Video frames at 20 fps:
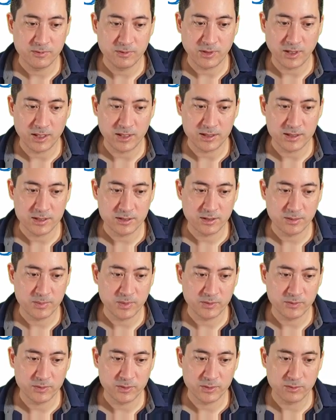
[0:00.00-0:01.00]

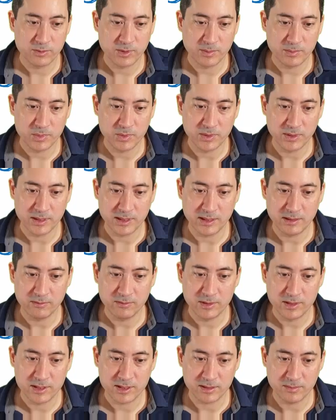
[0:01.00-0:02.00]
0.4 to 1.8,
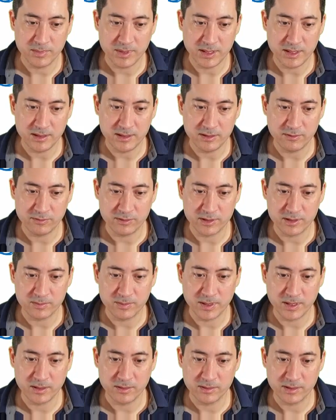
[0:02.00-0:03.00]
well, this can be different
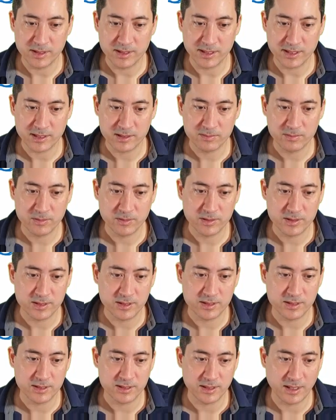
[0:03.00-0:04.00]
depending on the textbook because
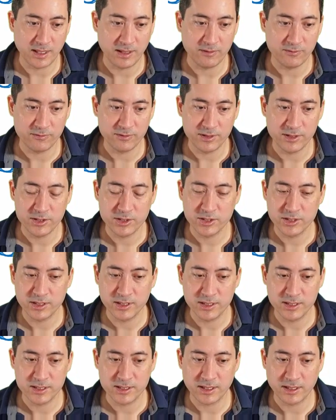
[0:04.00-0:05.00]
this is an average,
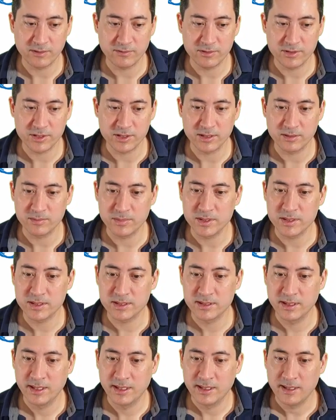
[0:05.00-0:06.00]
these average
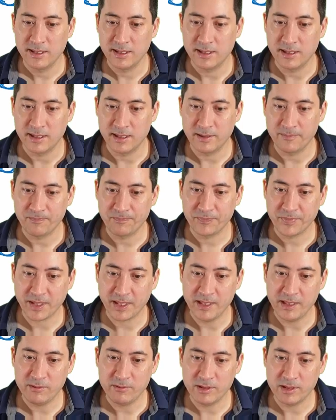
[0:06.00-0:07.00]
numbers.
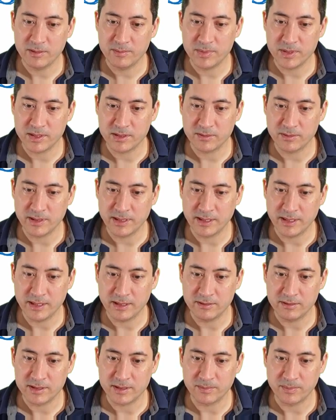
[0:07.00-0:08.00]
Anywhere in between
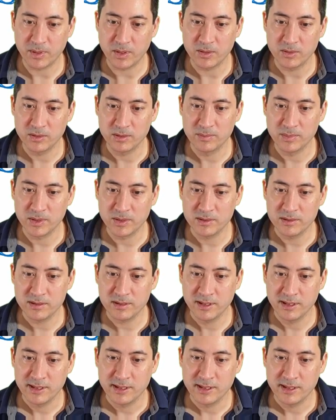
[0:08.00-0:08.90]
here is a polar bond.